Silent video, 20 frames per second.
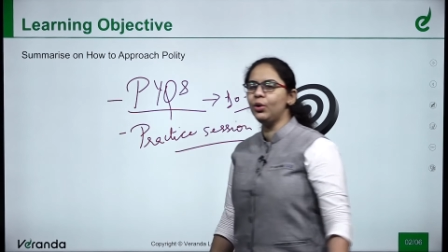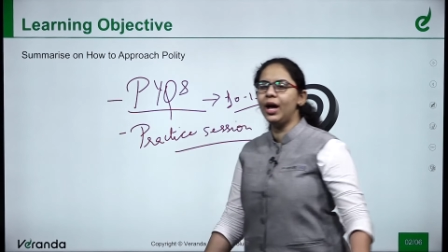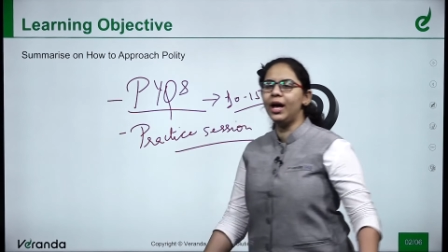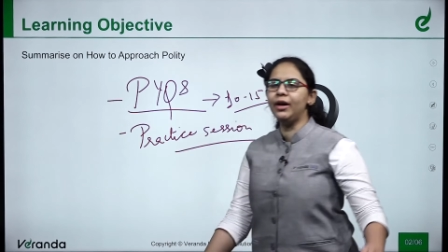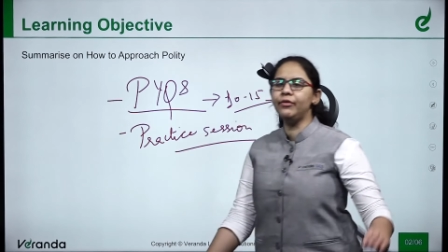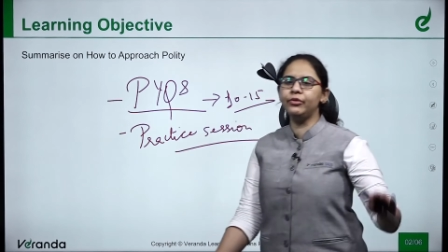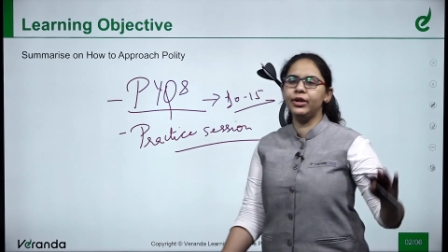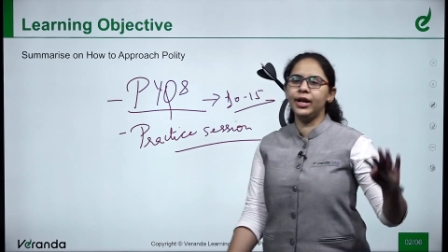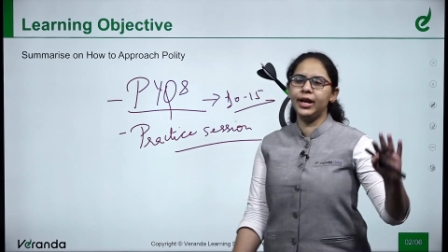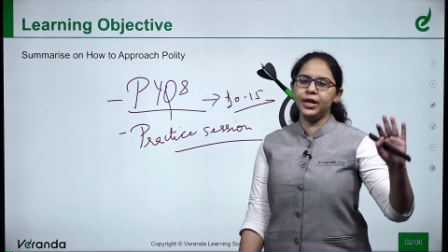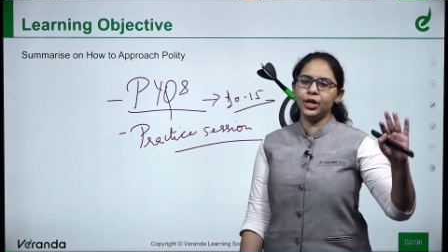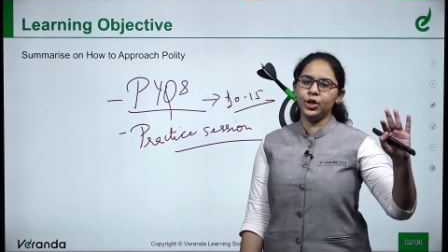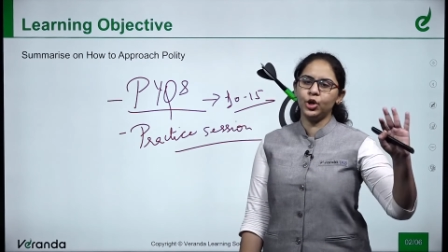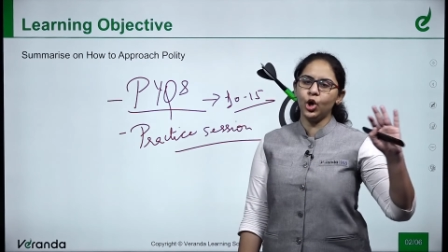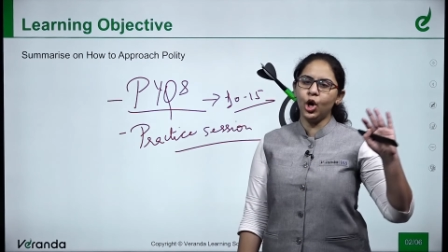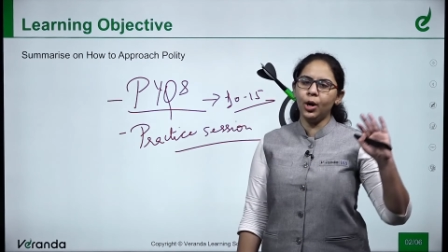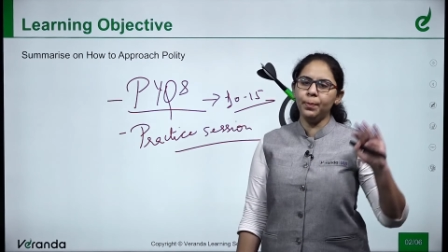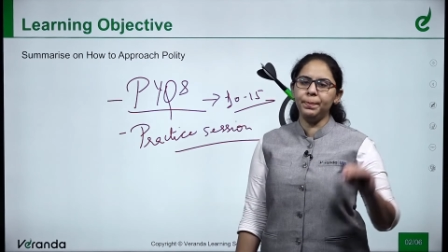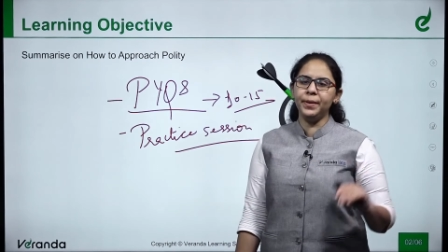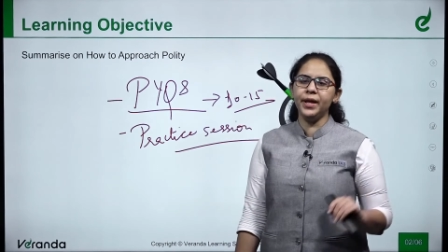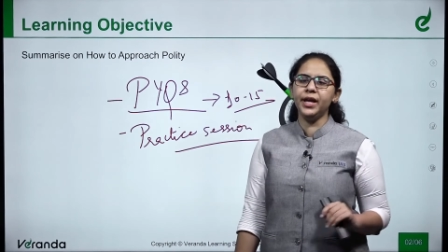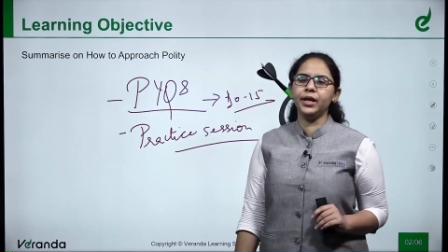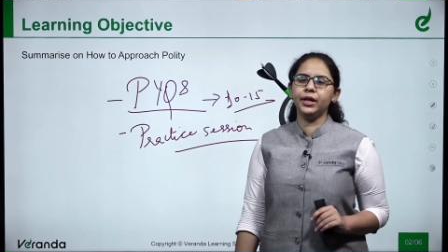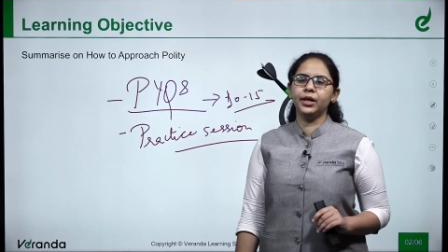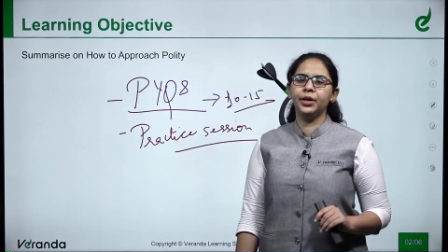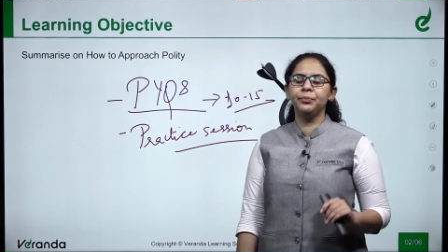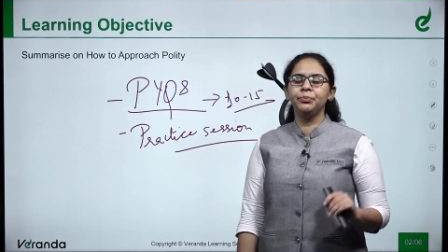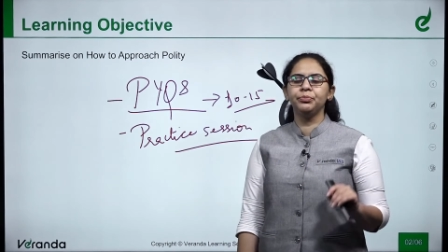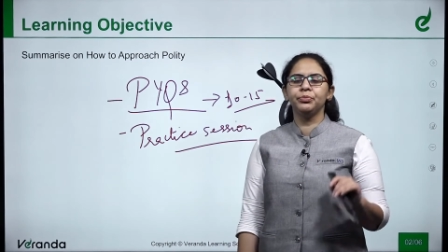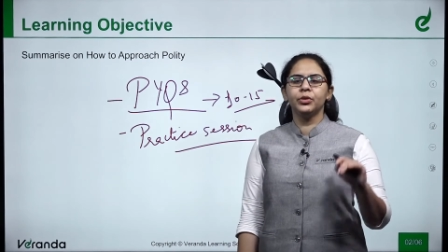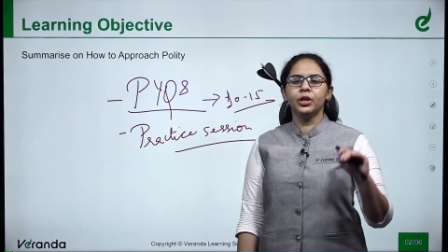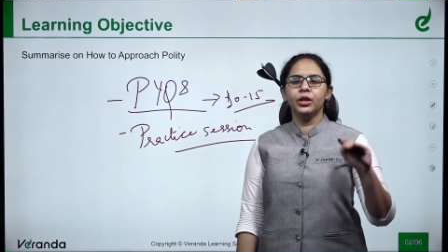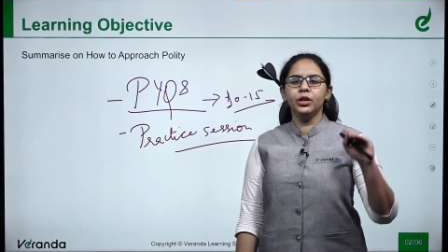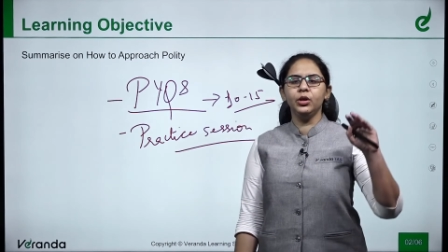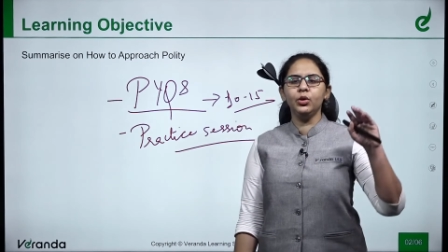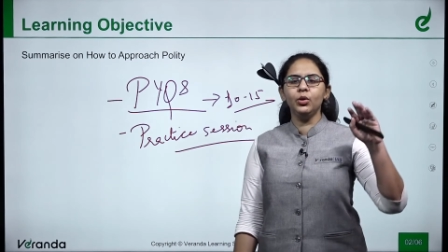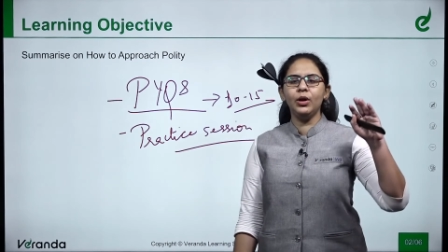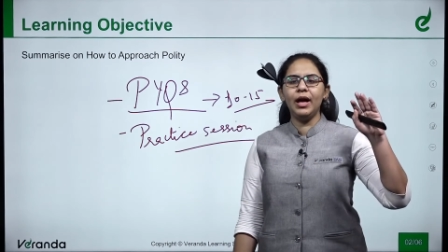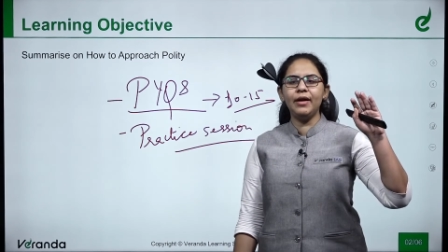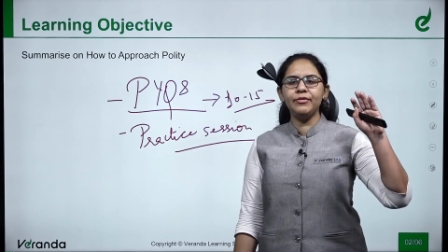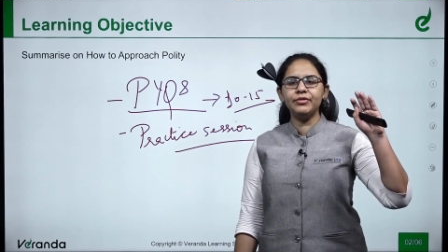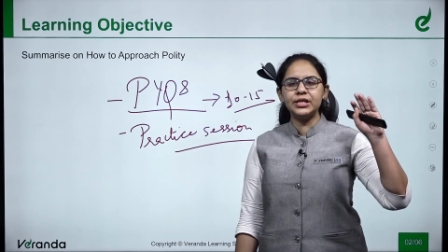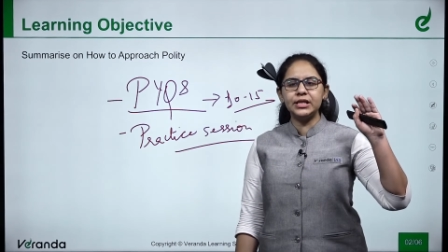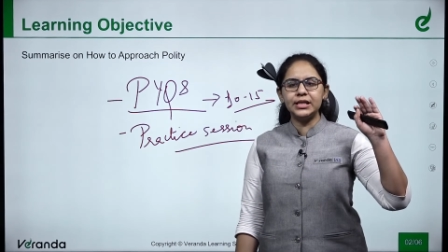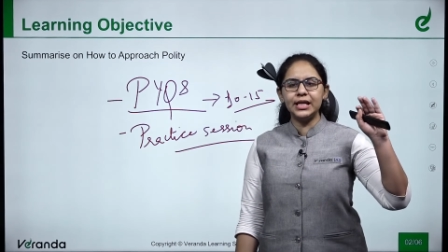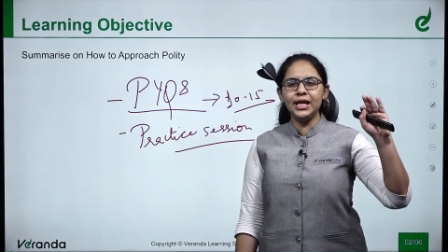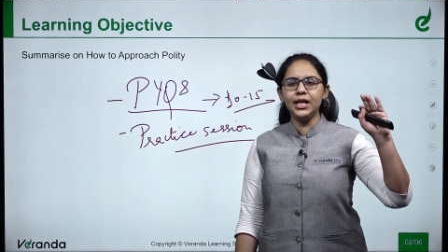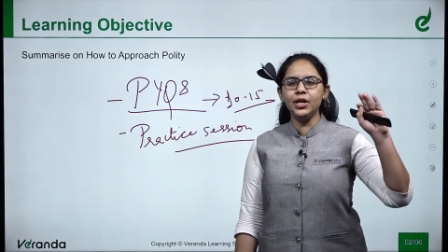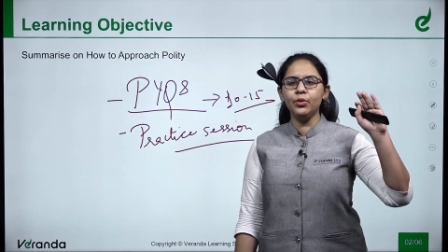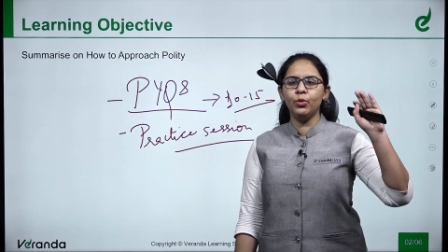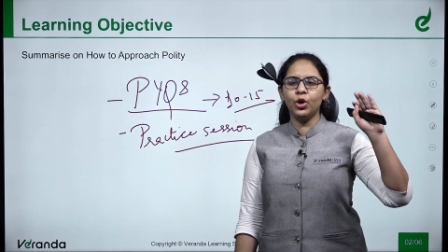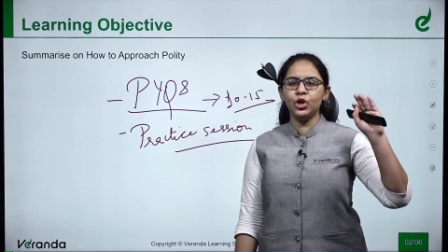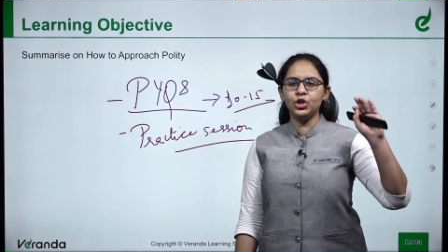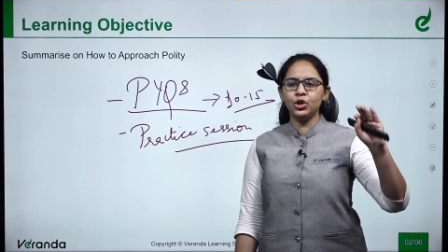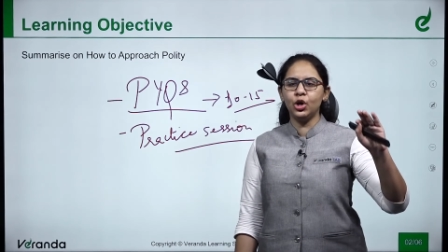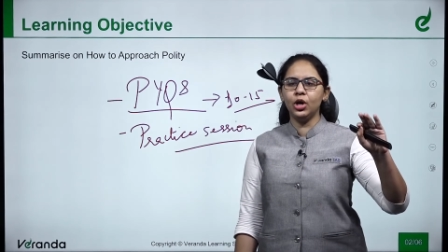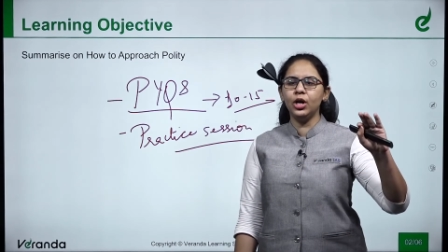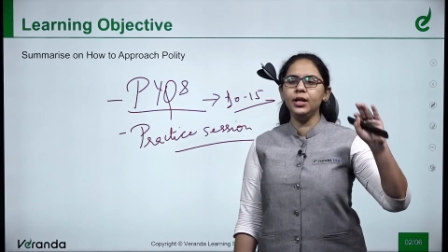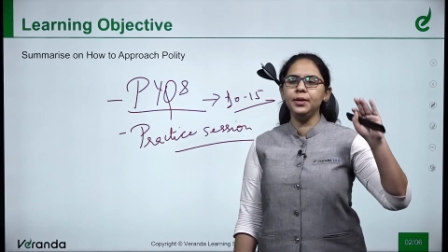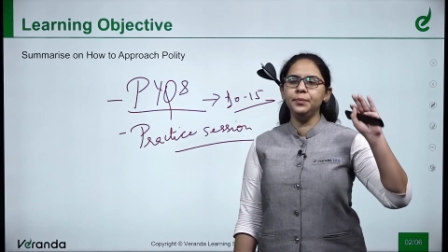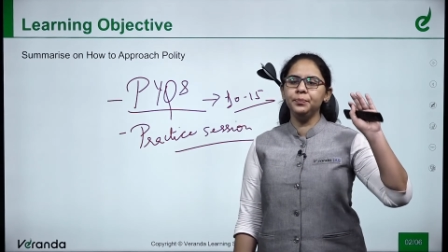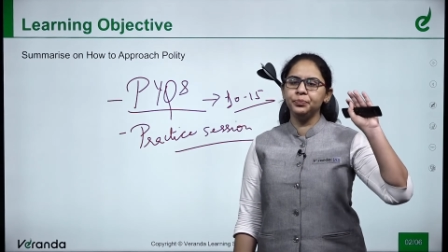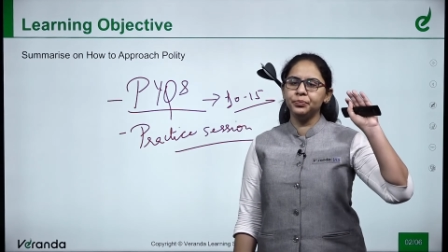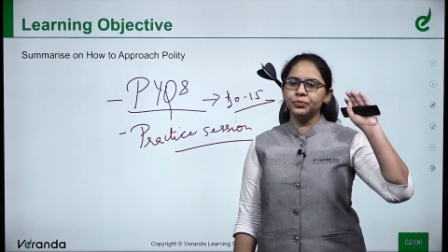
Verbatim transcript: have read a topic, you have seen what all